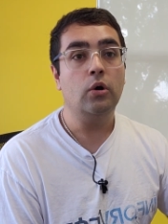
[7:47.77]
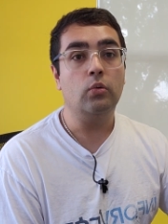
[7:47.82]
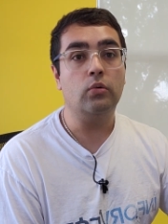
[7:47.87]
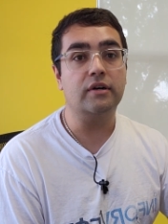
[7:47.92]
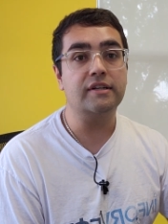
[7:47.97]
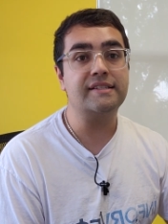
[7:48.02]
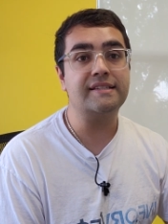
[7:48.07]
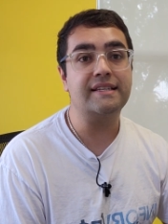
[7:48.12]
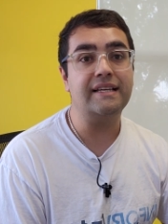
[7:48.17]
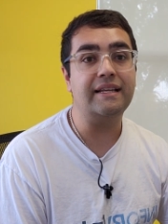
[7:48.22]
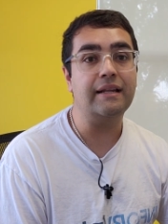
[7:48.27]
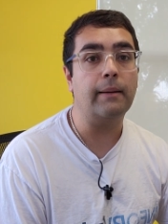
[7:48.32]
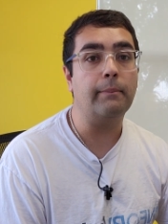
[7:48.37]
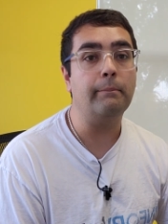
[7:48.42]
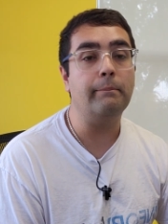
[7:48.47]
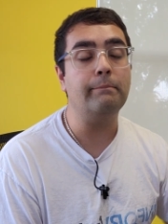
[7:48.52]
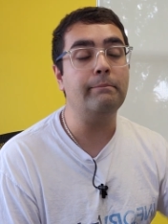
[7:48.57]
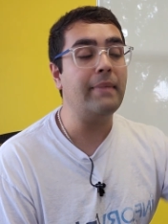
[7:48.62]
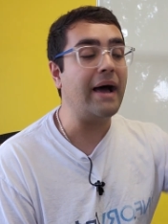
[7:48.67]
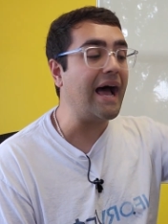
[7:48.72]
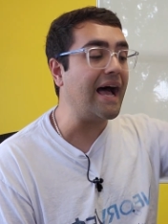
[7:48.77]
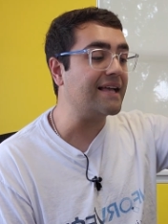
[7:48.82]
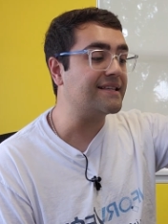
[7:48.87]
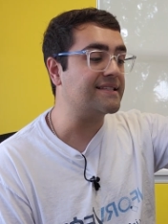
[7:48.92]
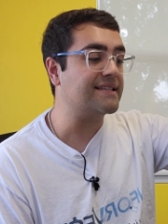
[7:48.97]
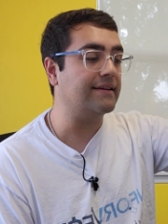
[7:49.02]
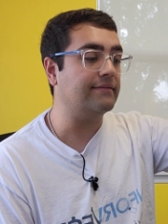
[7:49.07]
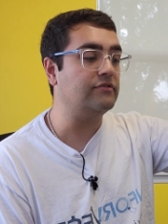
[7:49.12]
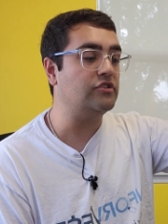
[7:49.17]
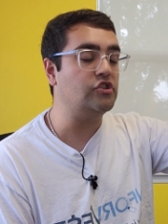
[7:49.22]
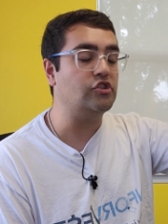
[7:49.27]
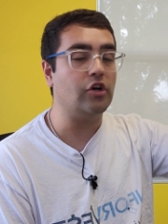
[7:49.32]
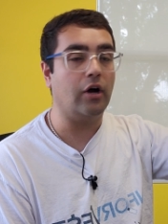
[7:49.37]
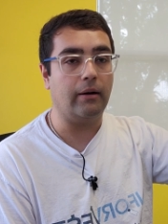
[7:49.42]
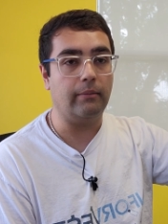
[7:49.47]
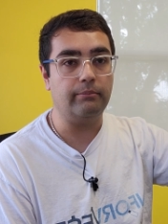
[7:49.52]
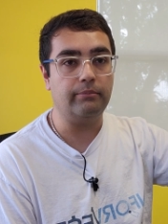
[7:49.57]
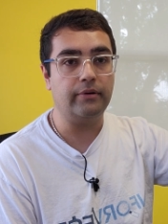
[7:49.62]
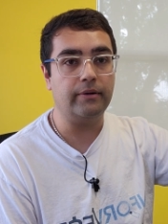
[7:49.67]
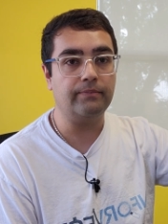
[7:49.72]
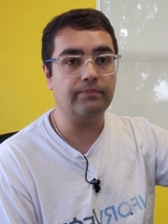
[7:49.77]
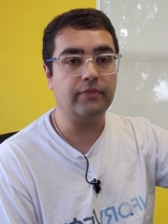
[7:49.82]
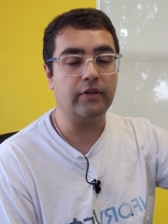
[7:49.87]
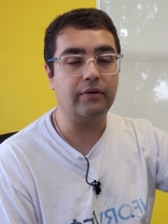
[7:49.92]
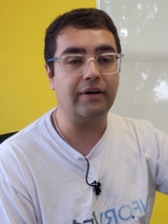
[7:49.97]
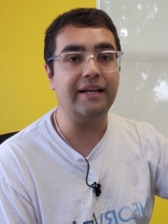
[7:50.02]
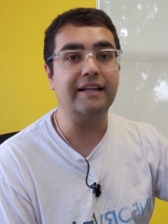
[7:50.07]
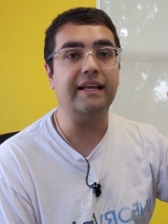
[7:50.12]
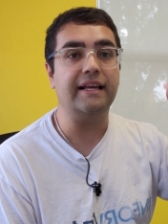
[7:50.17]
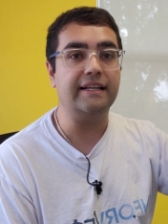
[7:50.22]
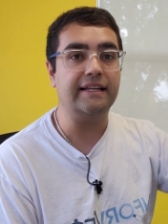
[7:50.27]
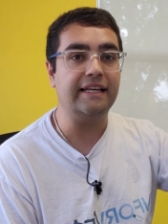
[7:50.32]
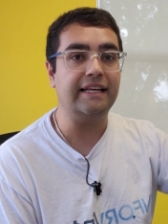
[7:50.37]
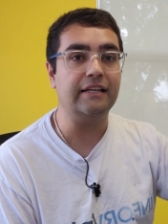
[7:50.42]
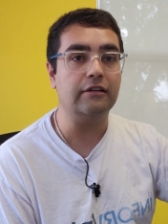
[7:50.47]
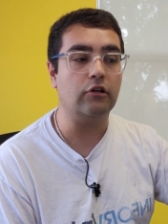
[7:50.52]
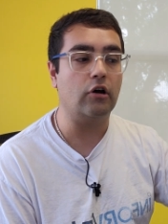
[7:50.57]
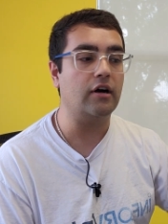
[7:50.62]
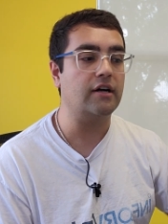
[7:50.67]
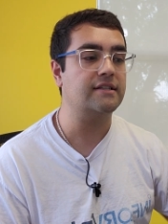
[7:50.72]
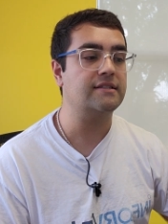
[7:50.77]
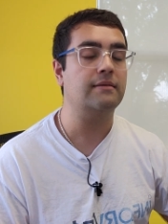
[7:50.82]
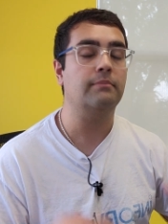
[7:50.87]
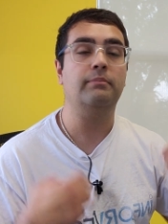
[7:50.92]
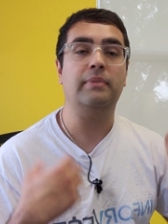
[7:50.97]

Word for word: we're seeing a massive jump, right, in HELOCs.